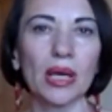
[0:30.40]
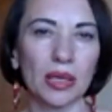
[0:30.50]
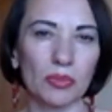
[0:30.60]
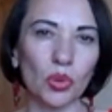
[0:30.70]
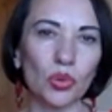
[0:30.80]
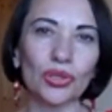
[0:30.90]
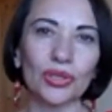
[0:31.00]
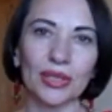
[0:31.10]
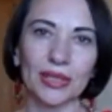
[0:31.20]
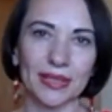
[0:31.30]

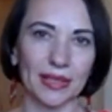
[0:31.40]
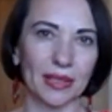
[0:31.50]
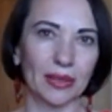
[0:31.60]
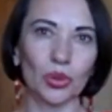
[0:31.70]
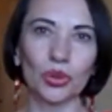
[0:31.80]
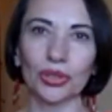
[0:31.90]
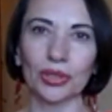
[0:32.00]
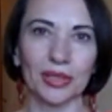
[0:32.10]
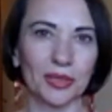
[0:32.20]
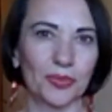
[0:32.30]
emotionally,
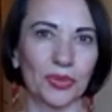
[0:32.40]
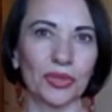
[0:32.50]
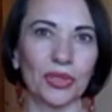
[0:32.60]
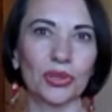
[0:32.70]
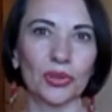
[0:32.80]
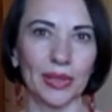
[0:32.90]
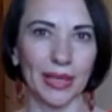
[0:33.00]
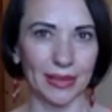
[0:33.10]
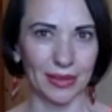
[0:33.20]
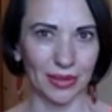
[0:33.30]
psychologically, spiritually,
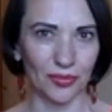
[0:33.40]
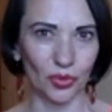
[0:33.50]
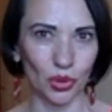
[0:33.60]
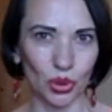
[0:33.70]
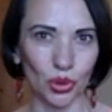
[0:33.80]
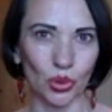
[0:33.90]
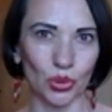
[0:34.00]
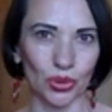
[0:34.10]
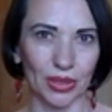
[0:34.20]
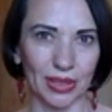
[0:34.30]
and they want to go
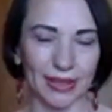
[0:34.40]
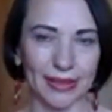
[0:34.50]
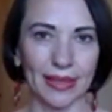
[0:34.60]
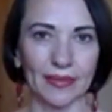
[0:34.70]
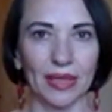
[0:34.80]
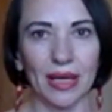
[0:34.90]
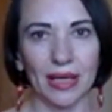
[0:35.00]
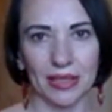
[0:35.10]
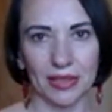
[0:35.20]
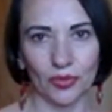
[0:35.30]
to the next level.
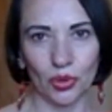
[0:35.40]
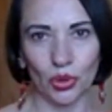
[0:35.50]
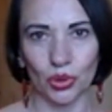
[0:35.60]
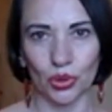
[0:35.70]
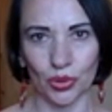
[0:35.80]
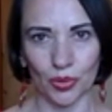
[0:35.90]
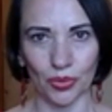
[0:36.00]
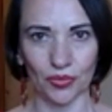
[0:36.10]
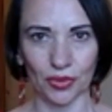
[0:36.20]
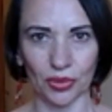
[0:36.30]
They want to choose a
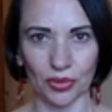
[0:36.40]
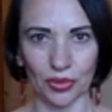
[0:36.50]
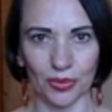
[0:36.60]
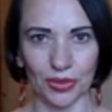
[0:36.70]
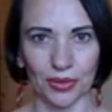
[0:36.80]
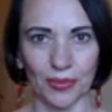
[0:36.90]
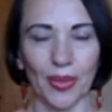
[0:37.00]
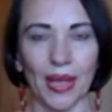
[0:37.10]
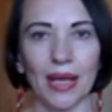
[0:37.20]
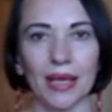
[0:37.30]
perfect treatment.
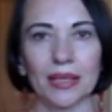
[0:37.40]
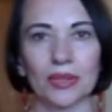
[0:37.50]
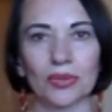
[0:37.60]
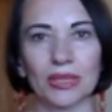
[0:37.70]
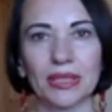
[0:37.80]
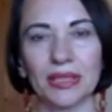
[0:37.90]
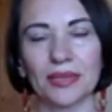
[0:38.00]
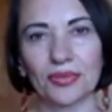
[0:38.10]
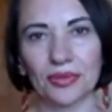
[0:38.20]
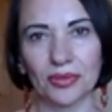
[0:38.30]
There are
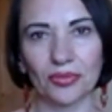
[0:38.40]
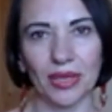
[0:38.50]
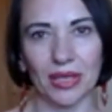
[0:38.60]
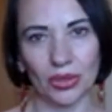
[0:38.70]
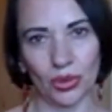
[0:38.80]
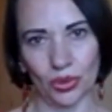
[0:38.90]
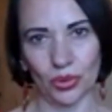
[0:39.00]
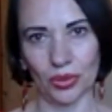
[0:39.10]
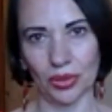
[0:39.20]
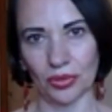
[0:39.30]
different ways to
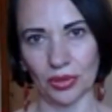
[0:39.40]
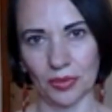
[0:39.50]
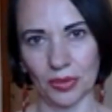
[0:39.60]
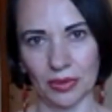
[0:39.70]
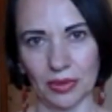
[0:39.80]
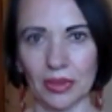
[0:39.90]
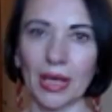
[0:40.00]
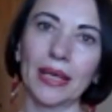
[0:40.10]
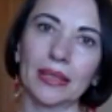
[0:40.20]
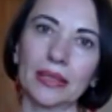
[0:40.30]
choose a treatment.
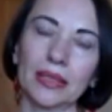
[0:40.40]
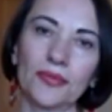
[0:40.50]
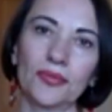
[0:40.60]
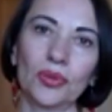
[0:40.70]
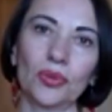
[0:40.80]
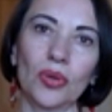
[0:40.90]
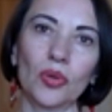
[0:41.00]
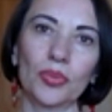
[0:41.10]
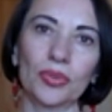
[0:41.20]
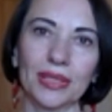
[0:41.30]
And if you
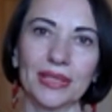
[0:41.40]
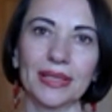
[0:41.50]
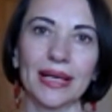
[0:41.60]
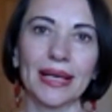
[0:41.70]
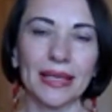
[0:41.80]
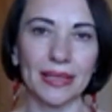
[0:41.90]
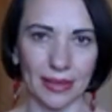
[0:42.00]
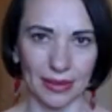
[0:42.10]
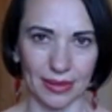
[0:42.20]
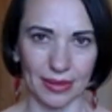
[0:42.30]
operate in a
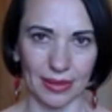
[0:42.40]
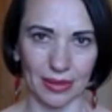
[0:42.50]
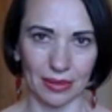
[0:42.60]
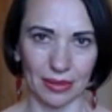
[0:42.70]
clinical setting,